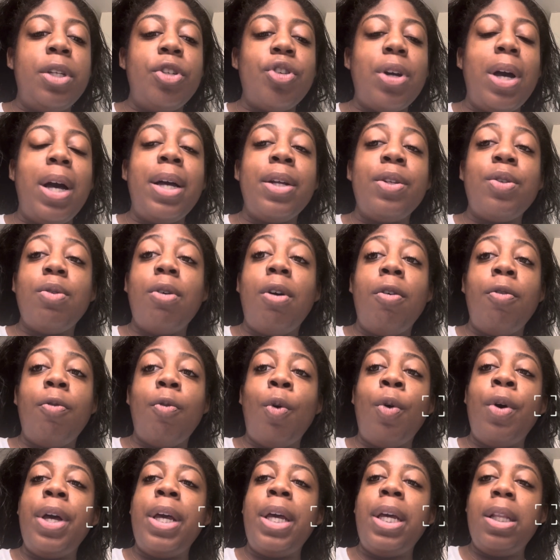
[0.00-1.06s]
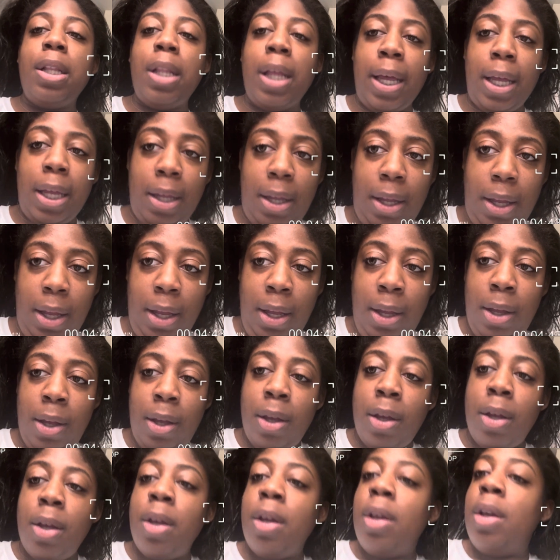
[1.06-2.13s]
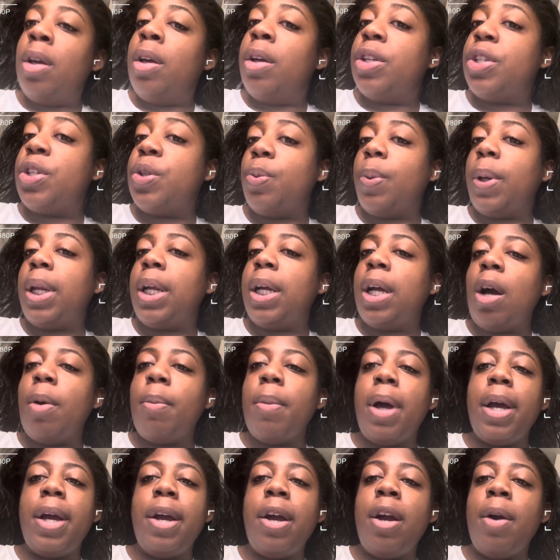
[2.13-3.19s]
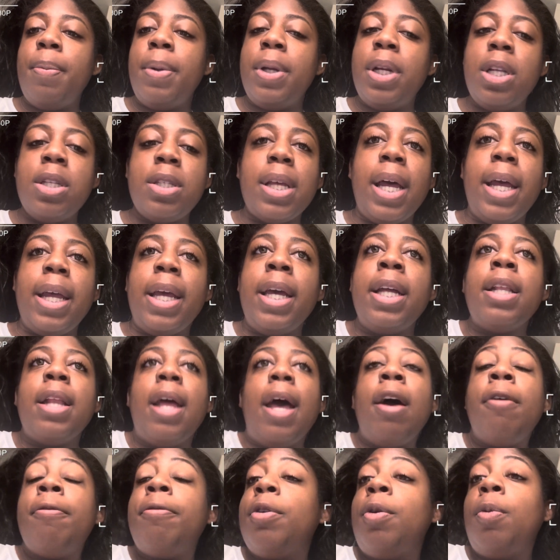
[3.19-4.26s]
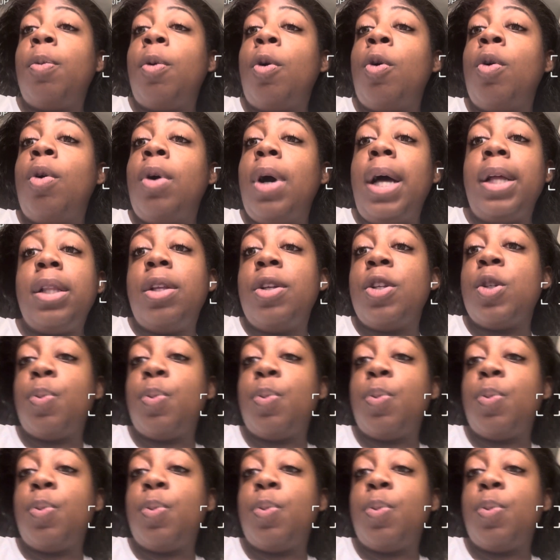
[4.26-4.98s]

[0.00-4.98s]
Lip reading: trying to avoid like sweating out my hair, but it's like inevitable at this